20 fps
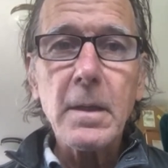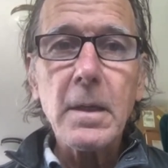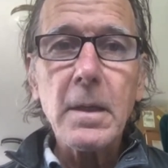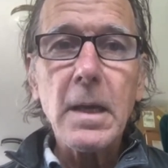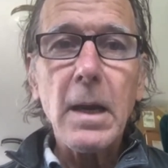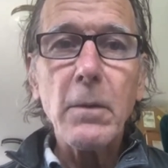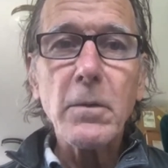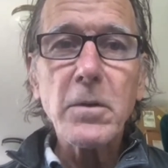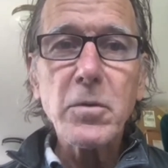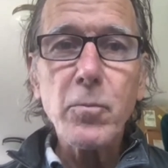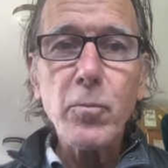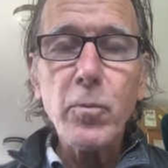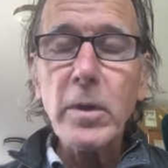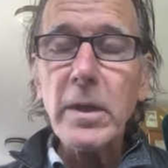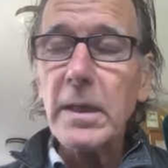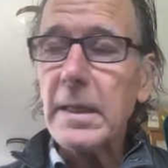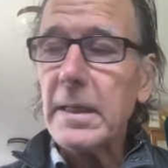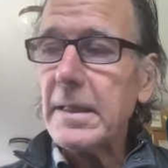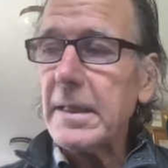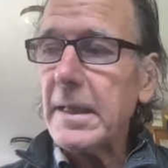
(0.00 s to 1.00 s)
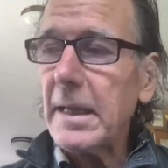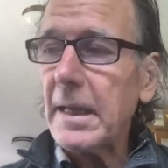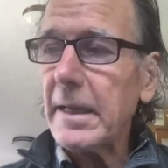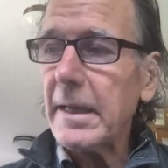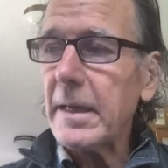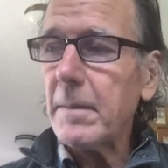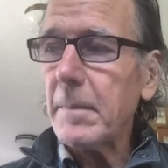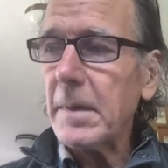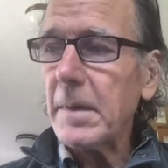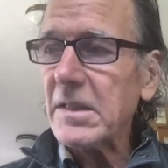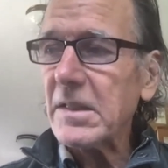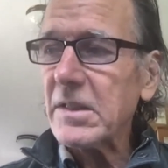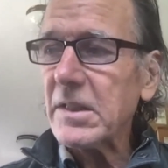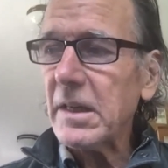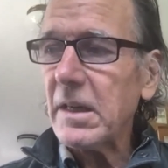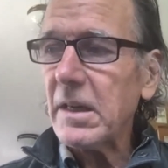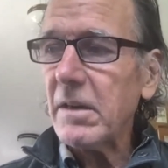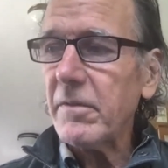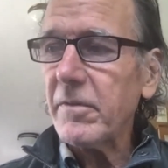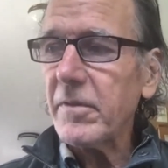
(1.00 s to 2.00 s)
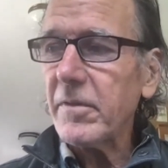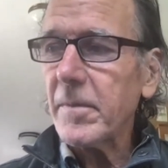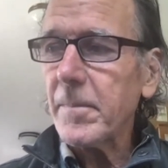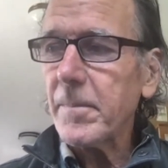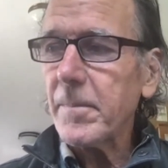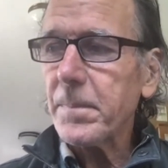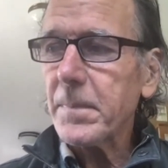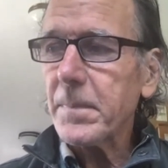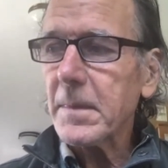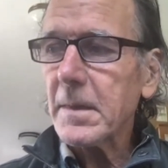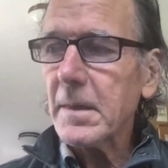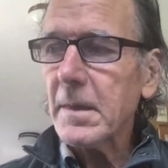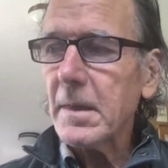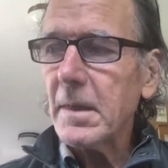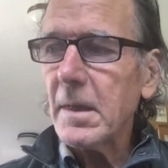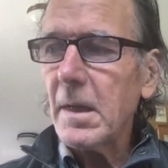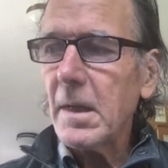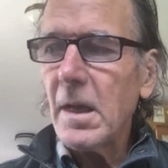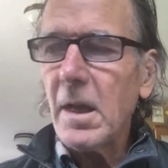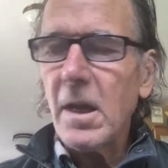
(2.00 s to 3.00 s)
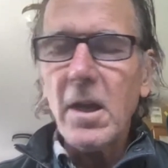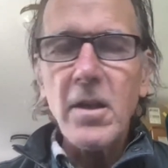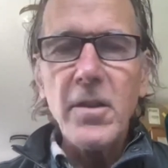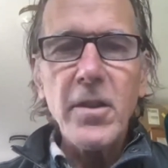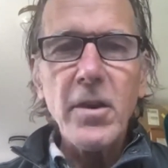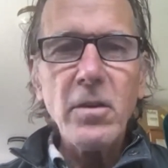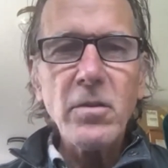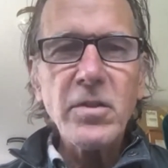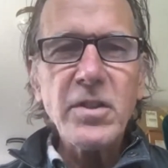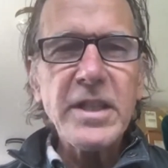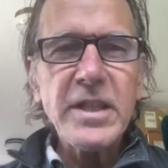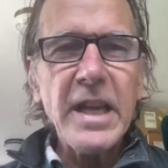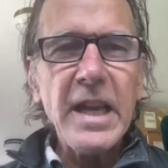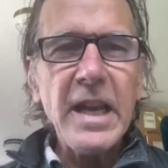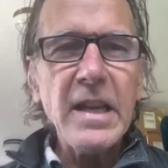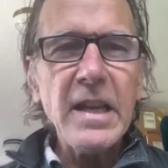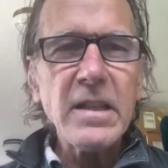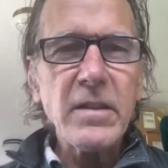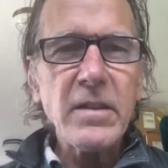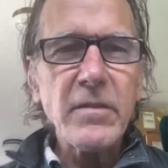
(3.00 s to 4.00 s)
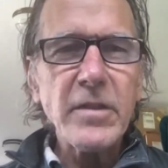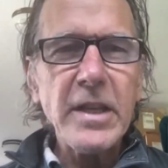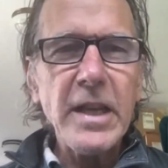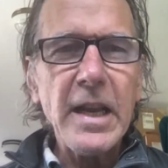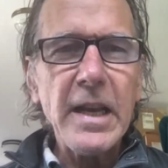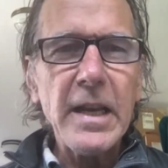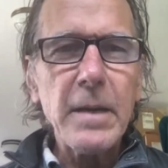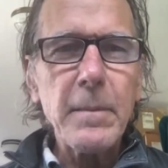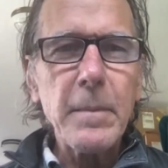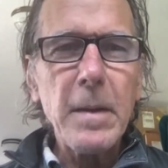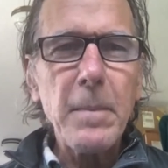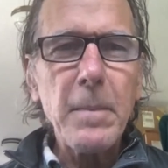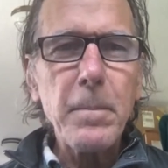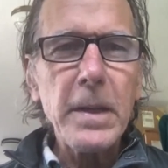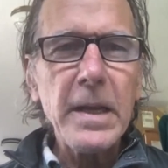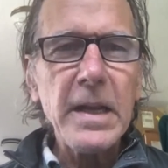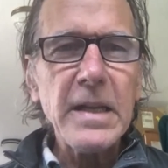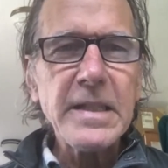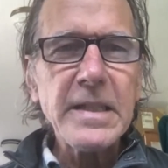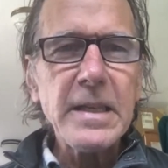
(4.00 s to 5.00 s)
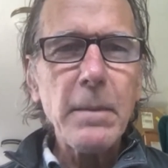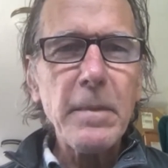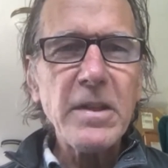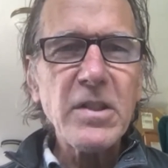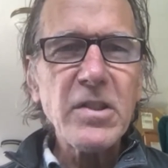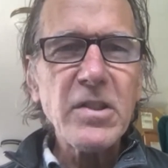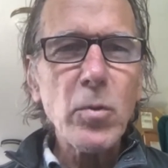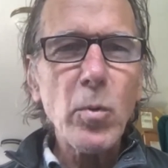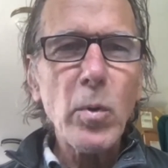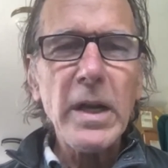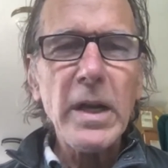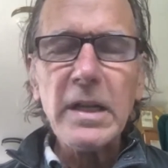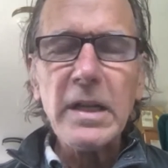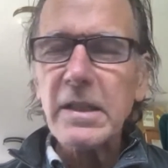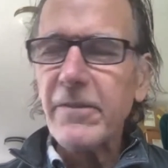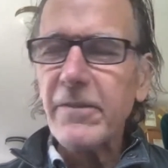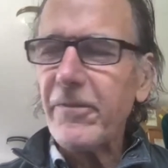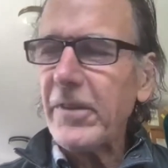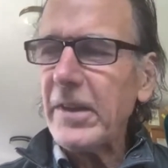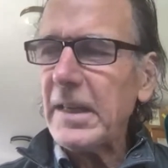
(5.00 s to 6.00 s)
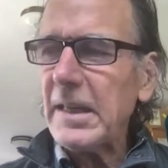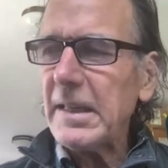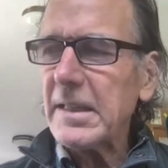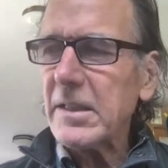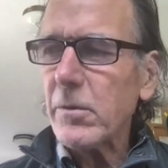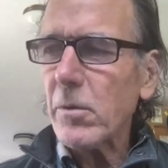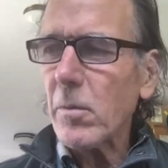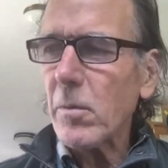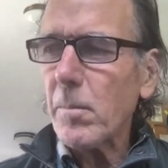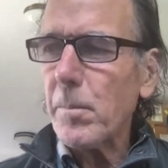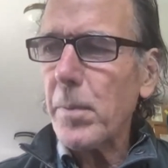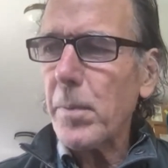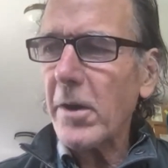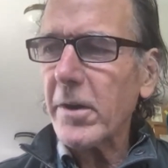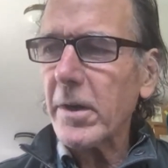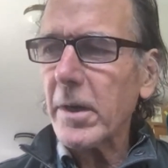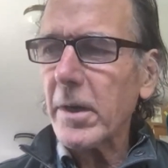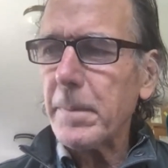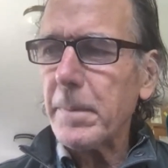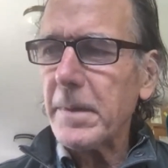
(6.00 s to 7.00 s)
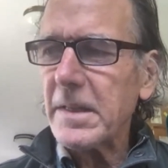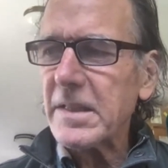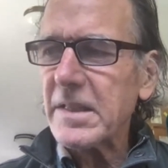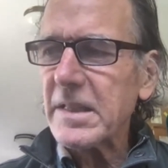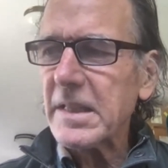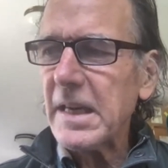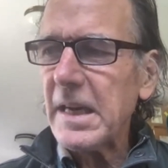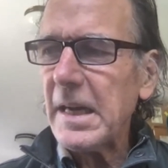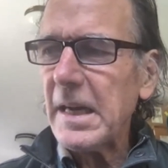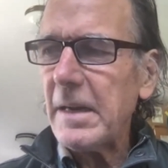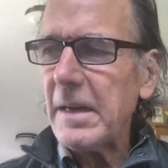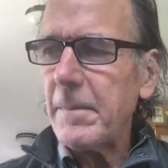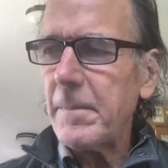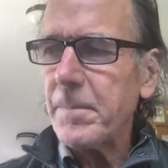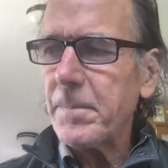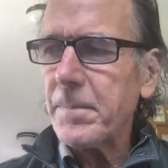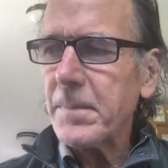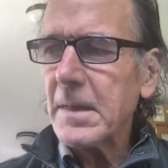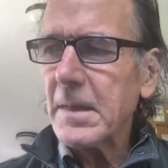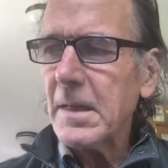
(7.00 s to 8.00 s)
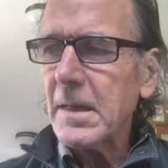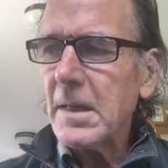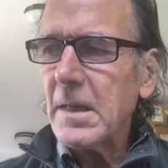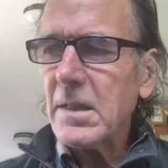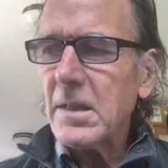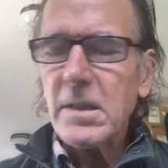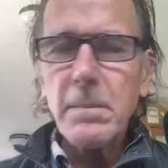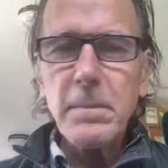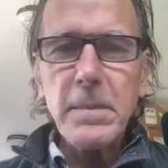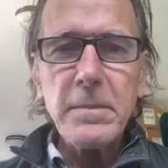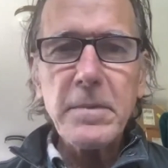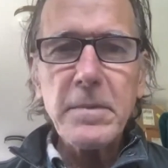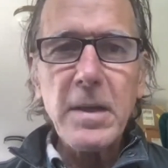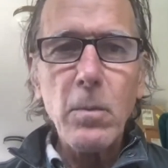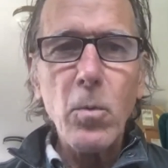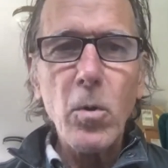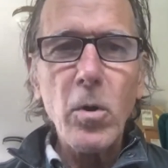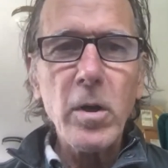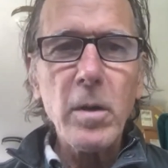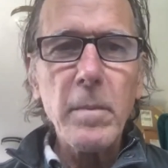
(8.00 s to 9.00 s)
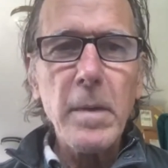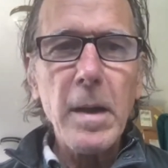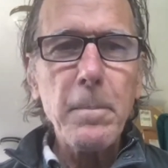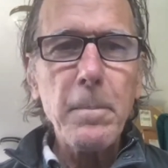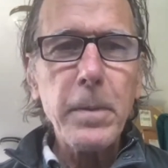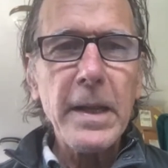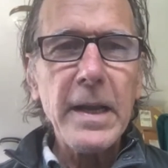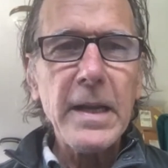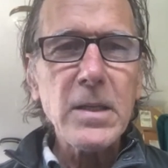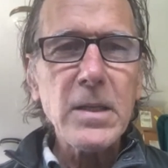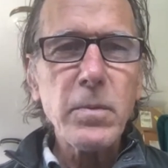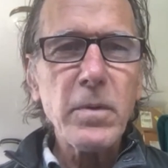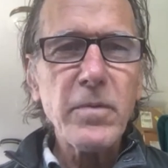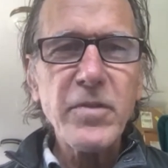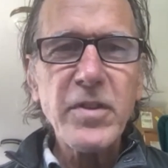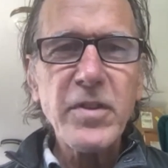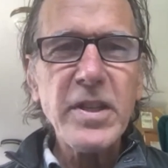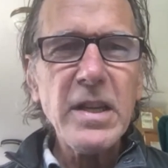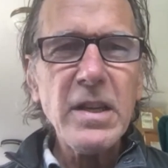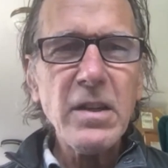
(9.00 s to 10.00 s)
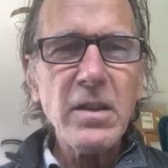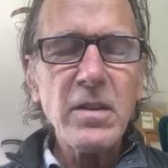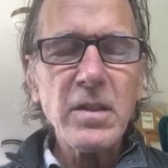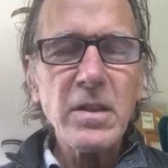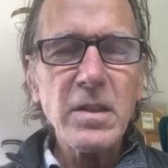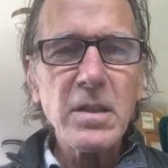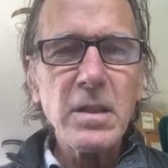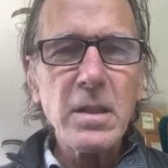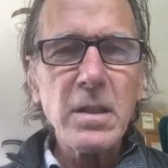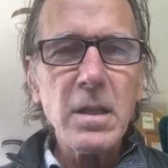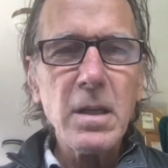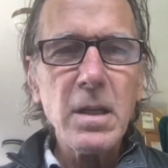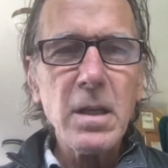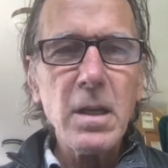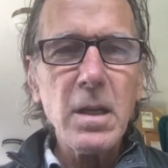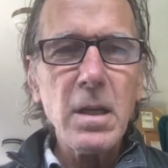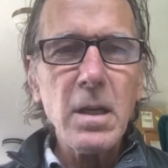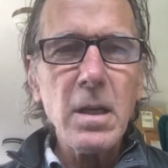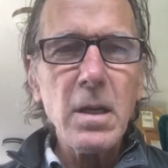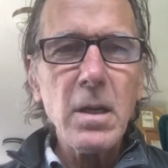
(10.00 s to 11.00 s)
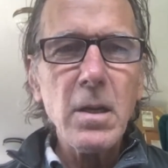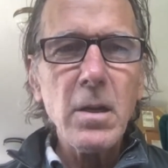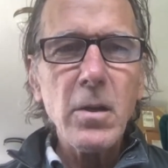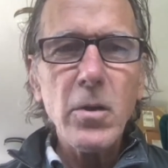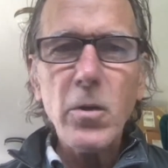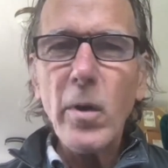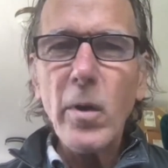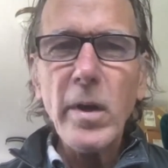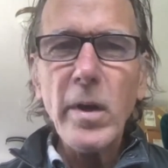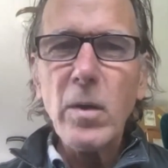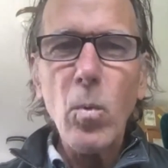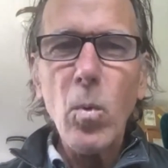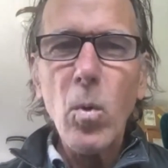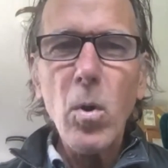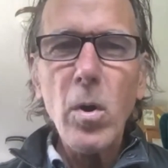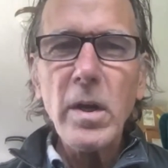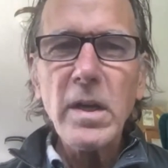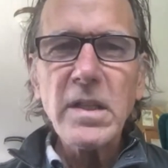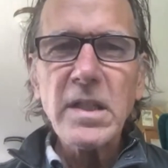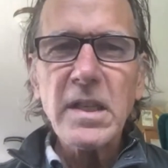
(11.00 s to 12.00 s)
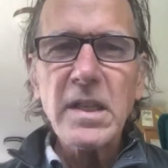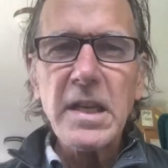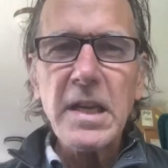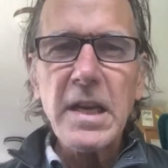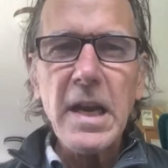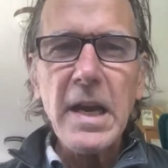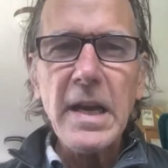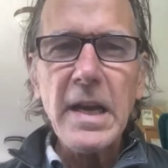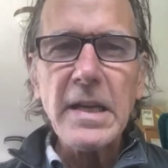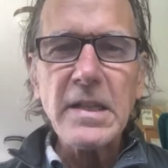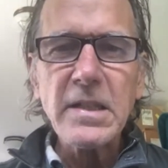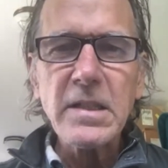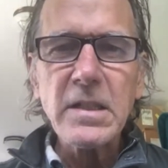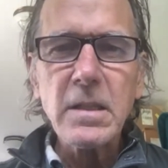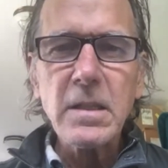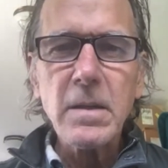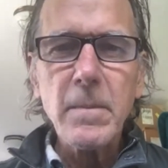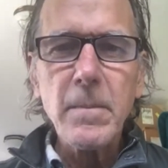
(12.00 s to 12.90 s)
I was really yelling at myself. Those days of yelling at my plants helped me sort out the feelings that were bottled up inside. Sometimes I water my plants with tears. Going to war isn't nice.